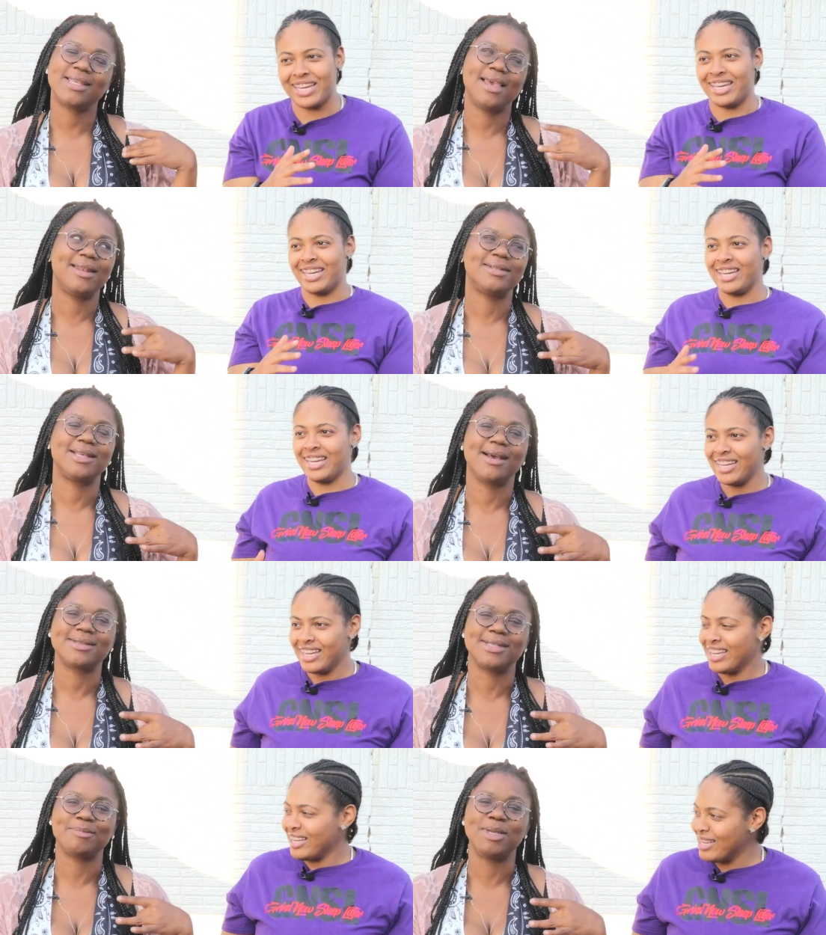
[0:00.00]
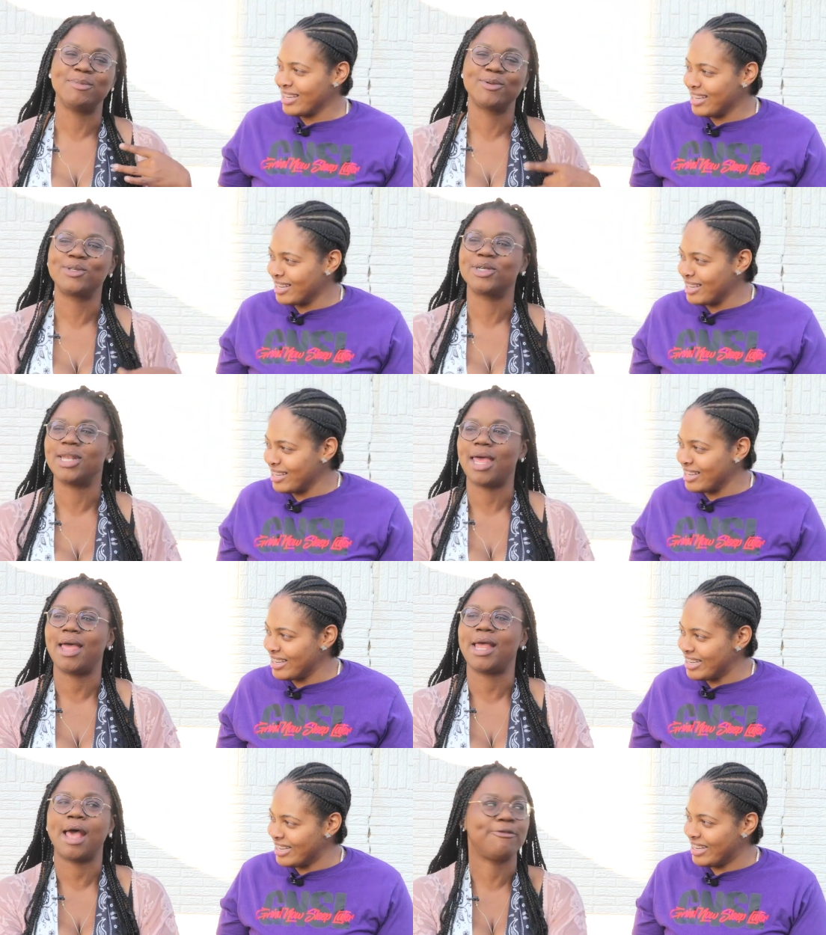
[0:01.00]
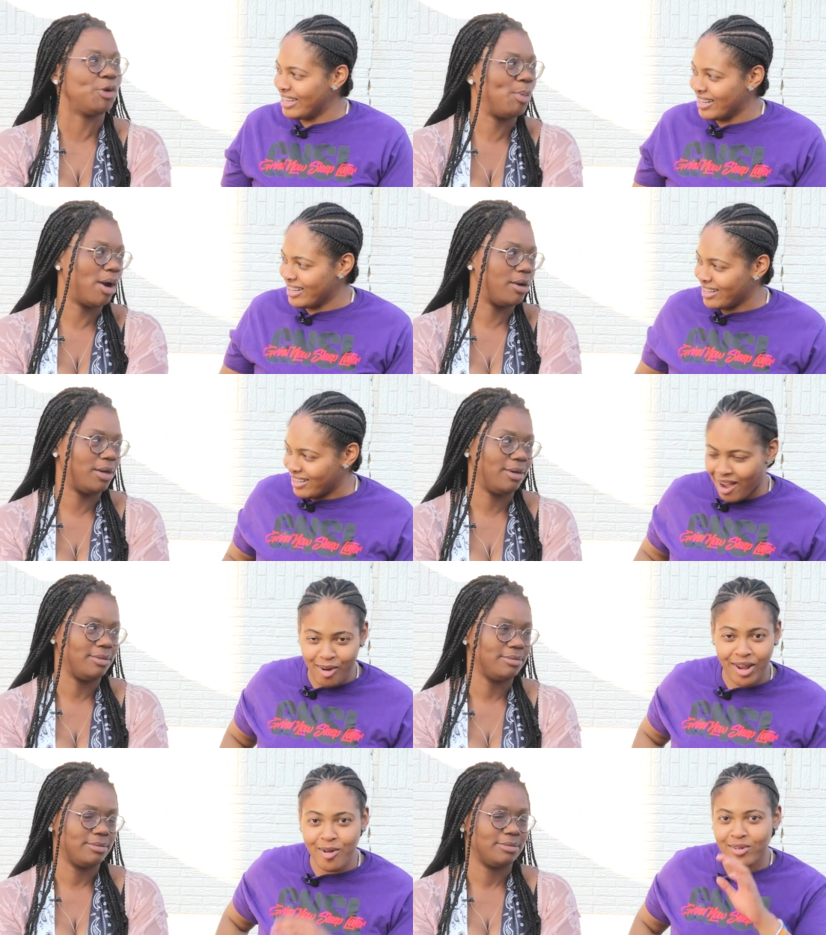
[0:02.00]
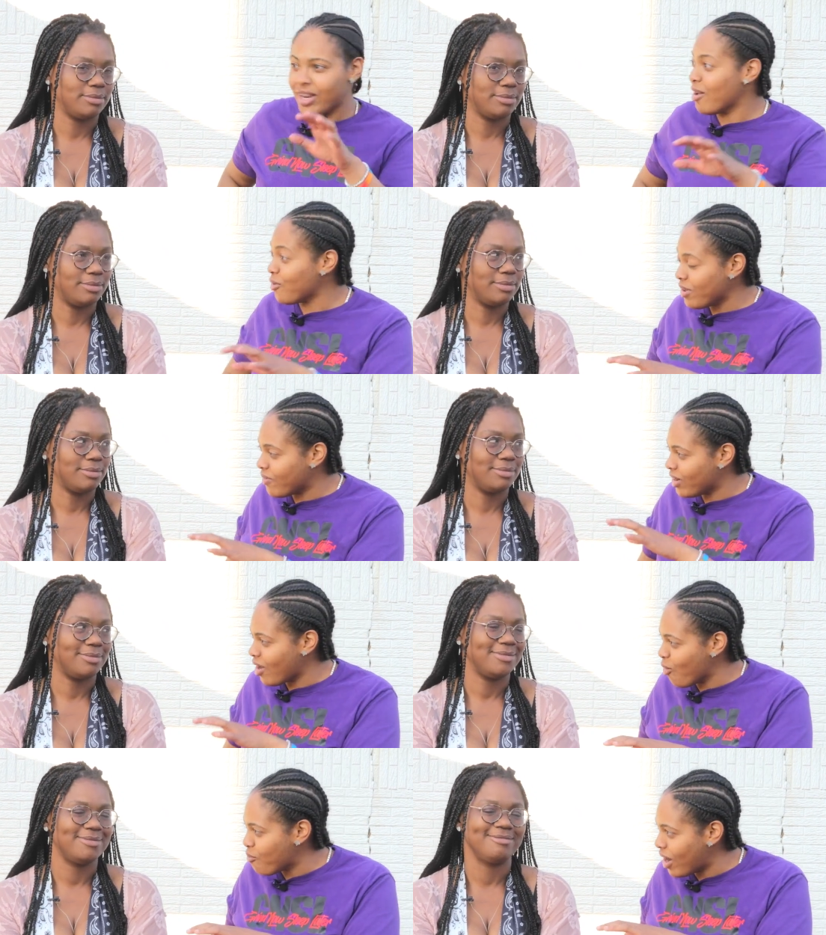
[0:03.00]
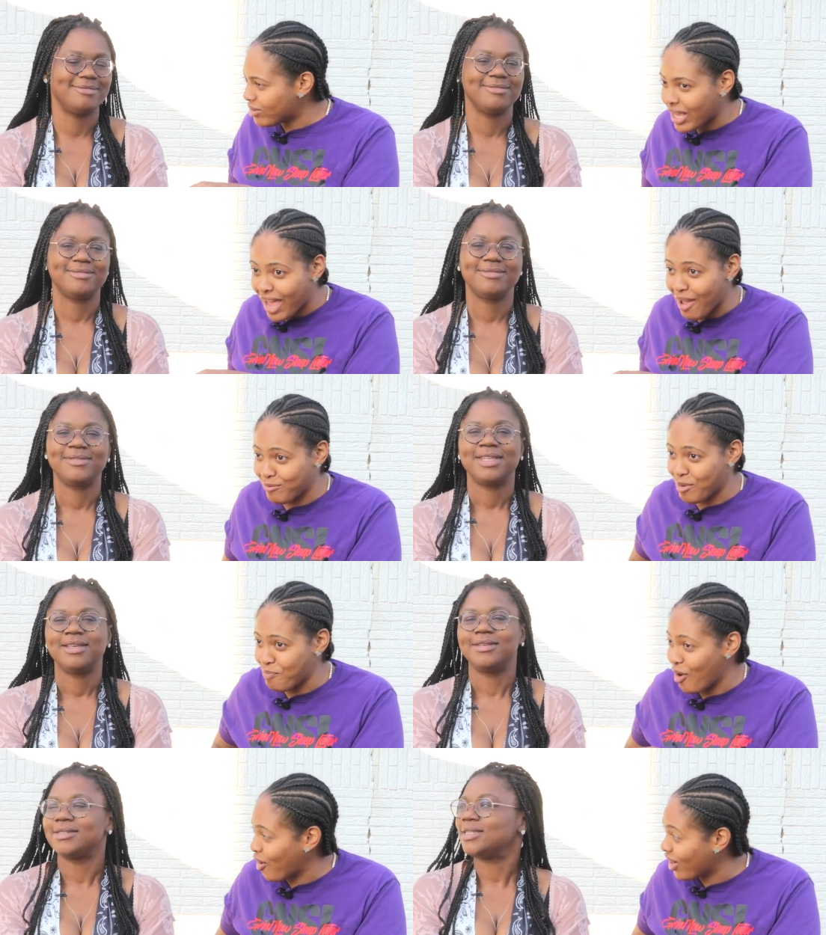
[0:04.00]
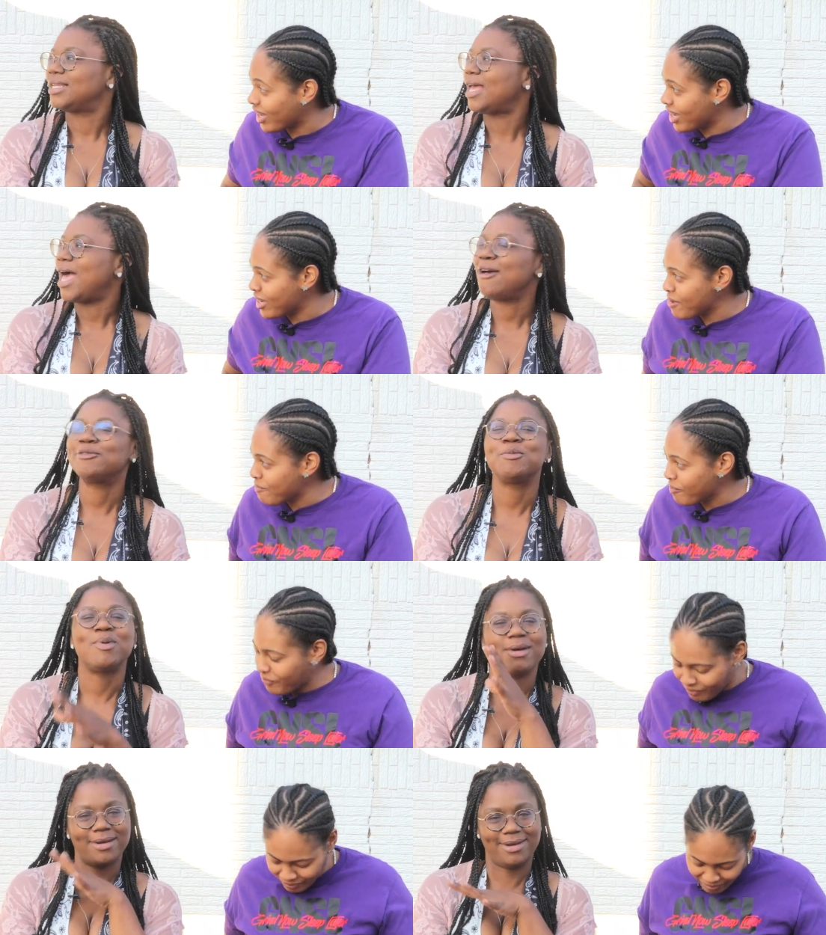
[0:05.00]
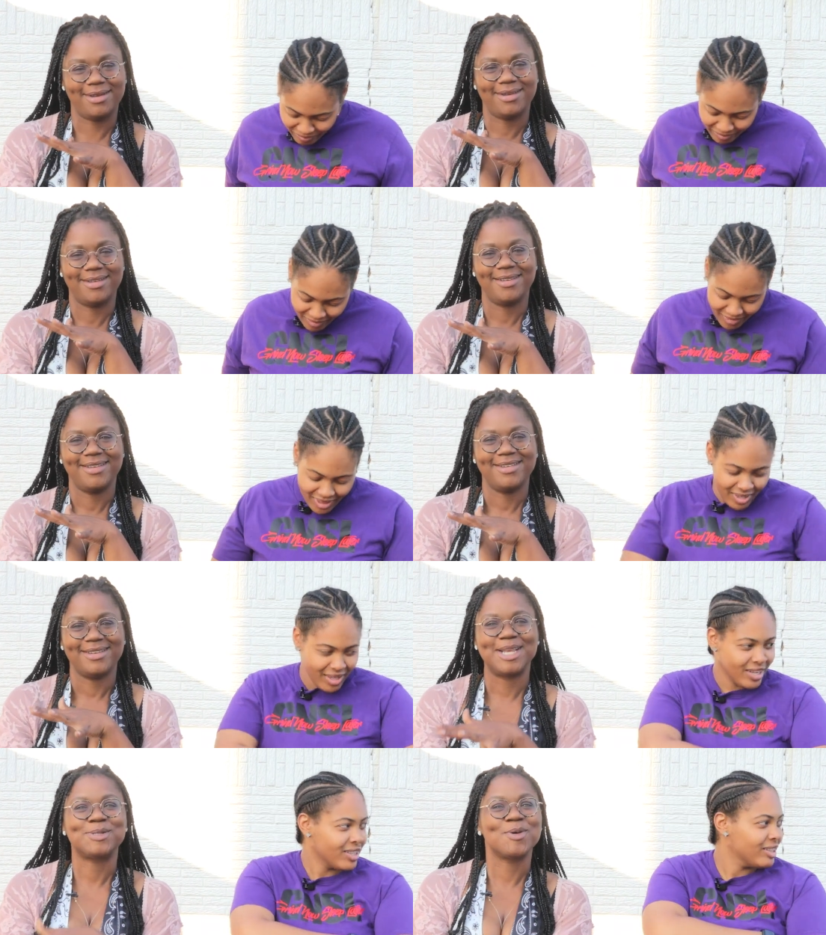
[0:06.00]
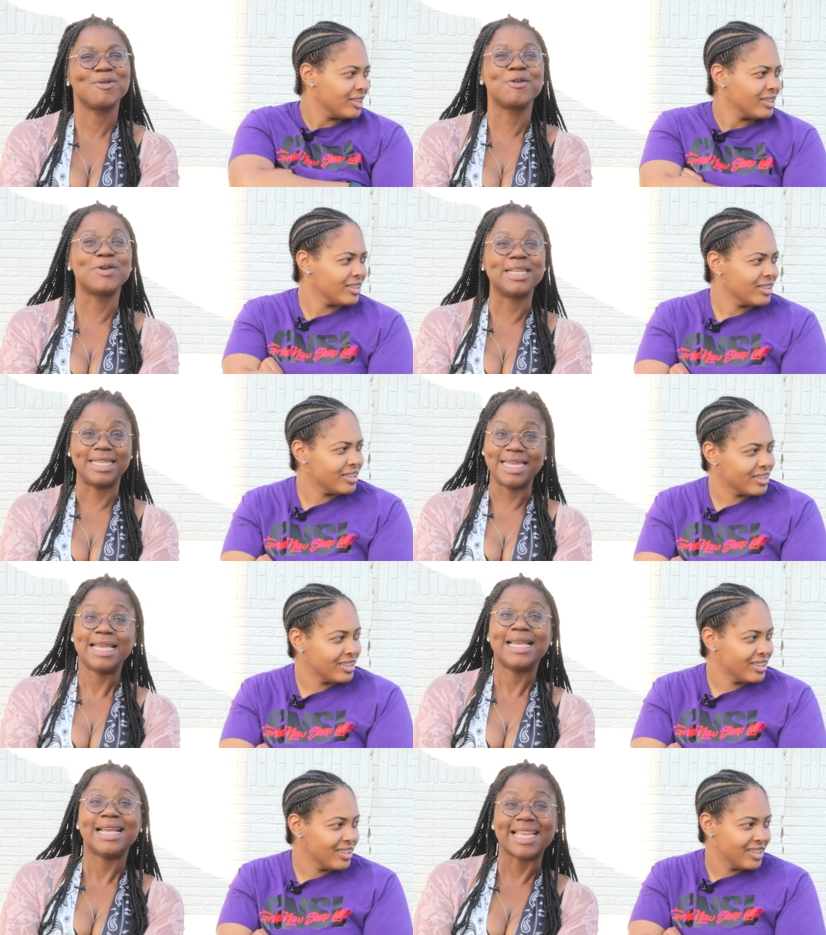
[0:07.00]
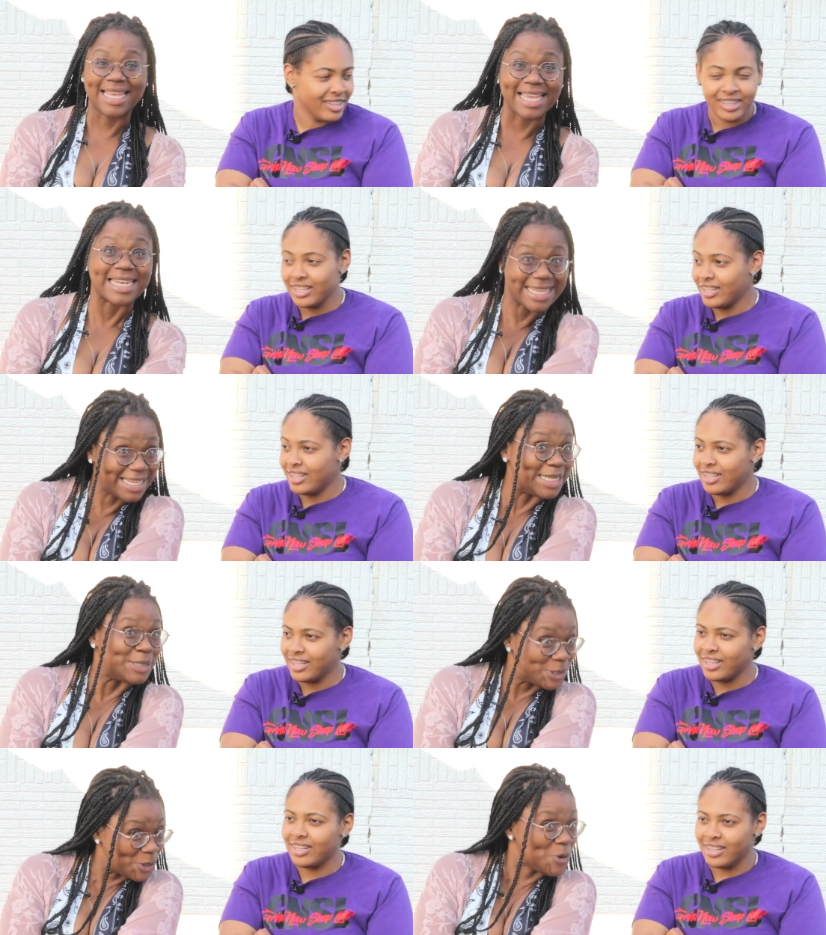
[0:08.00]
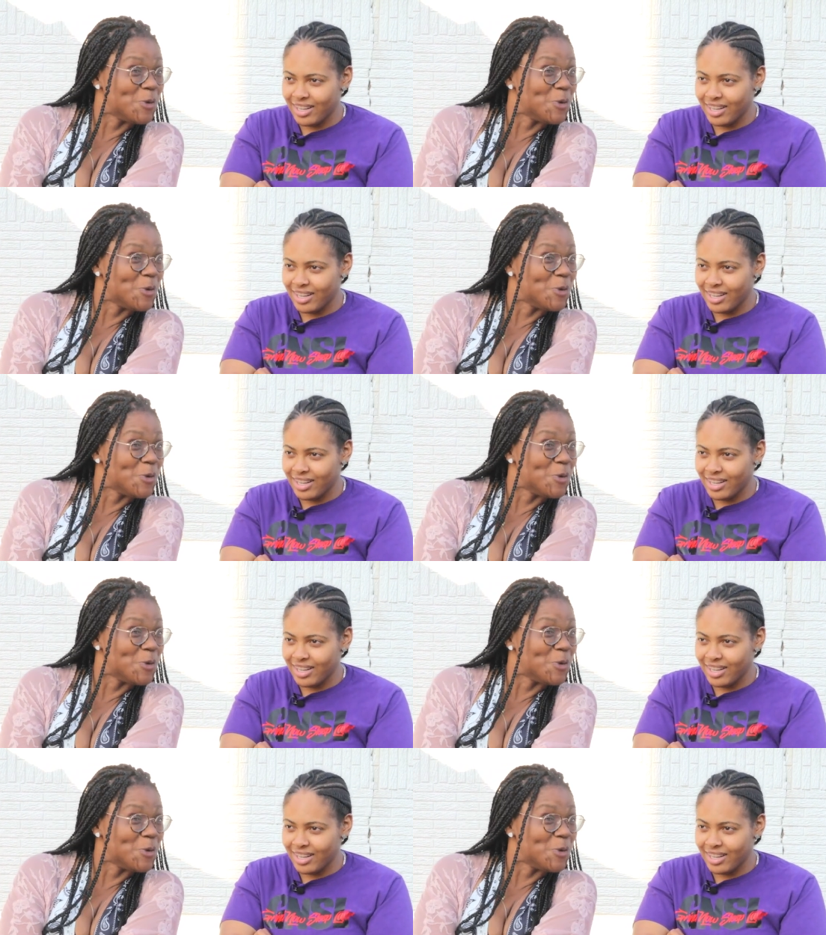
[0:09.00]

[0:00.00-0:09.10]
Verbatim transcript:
Speaker 1: say the toxic people to the after part. Oh, they don't,
Speaker 2: even know about the after
Speaker 1: part. See, the after part. That's where we really get into